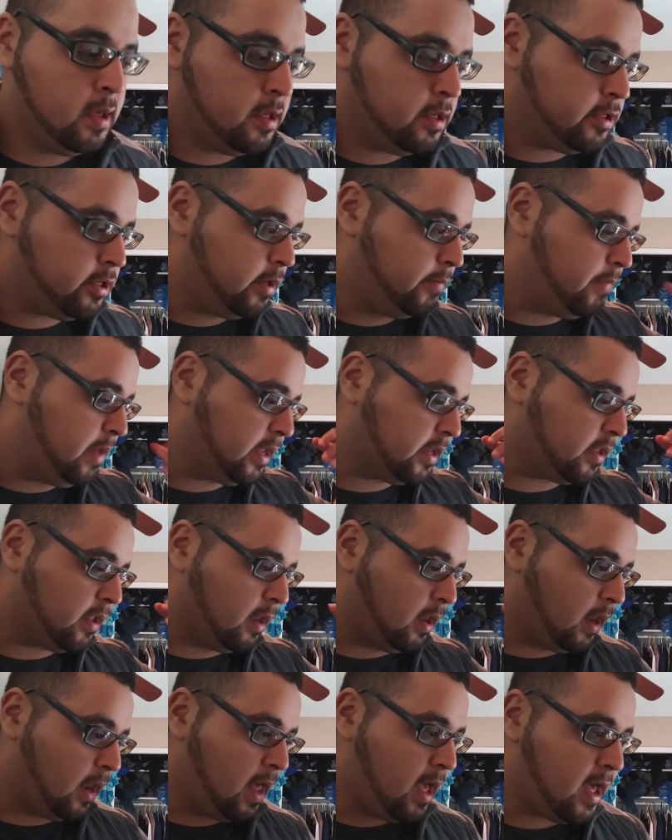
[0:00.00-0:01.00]
She makes a
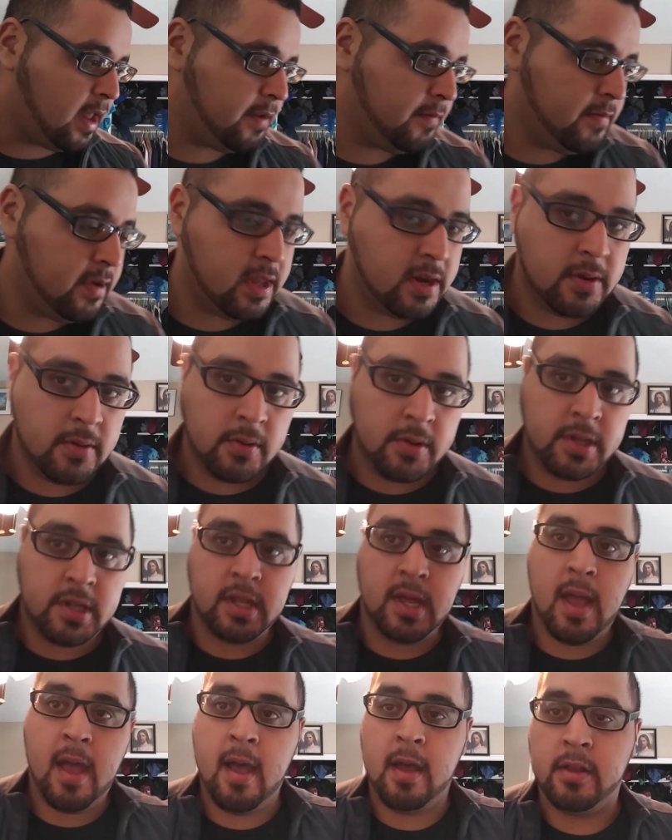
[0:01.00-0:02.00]
lot of videos.
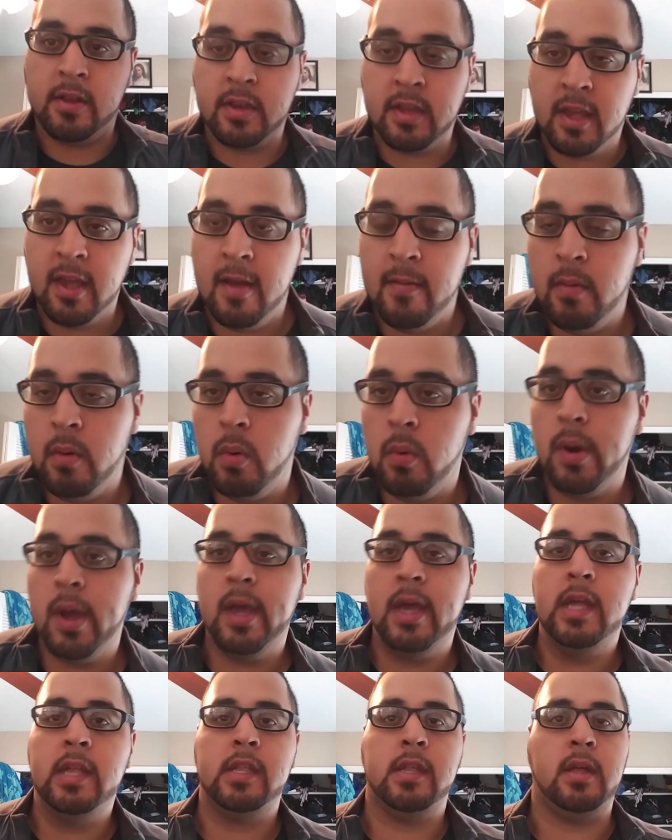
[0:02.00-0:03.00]
She has
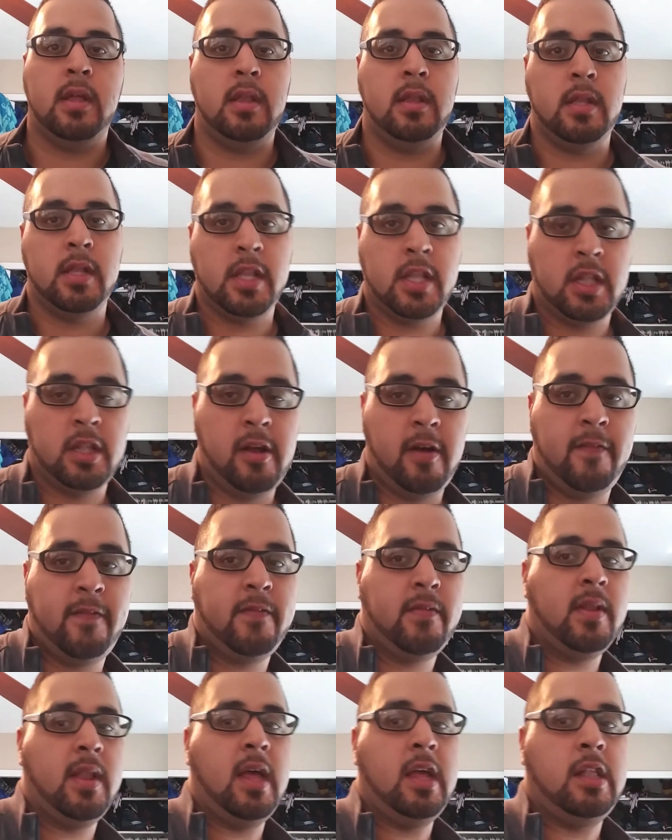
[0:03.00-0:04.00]
giveaways and stuff
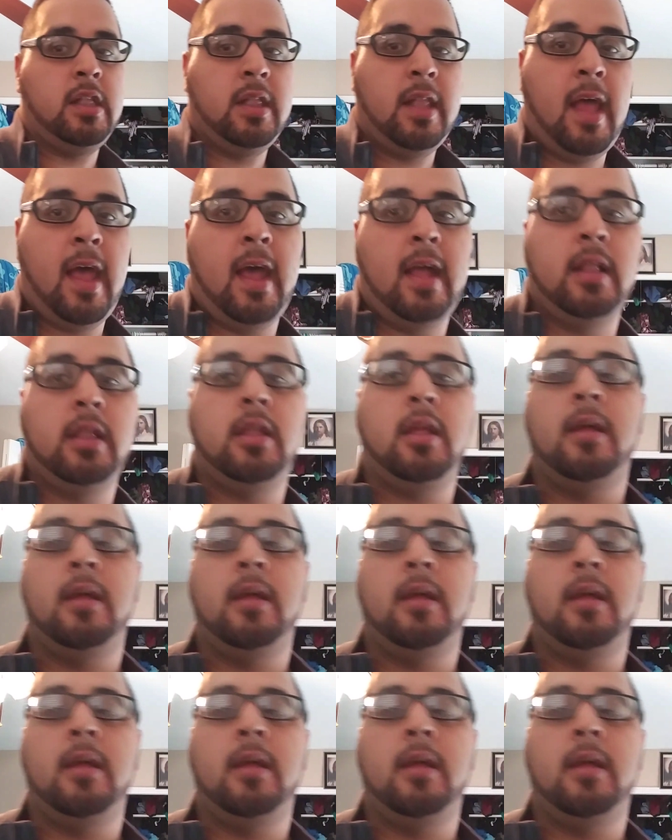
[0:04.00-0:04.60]
like that.